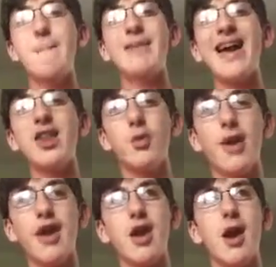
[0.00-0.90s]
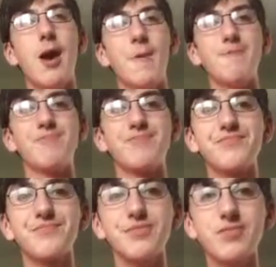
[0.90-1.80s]
But anyway, um,
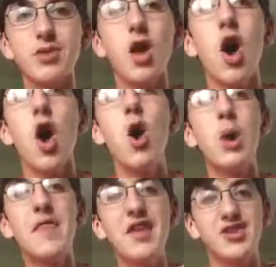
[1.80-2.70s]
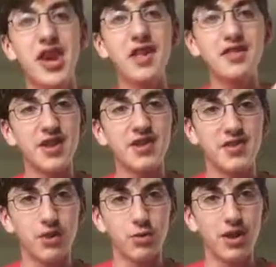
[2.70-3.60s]
oh, in the jazz scene
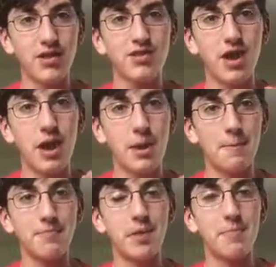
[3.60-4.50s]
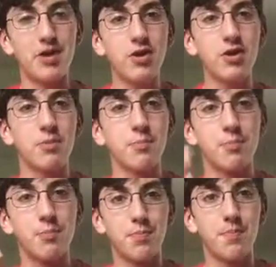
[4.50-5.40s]
sequence, um, Peter,
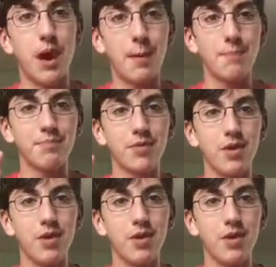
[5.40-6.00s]
um,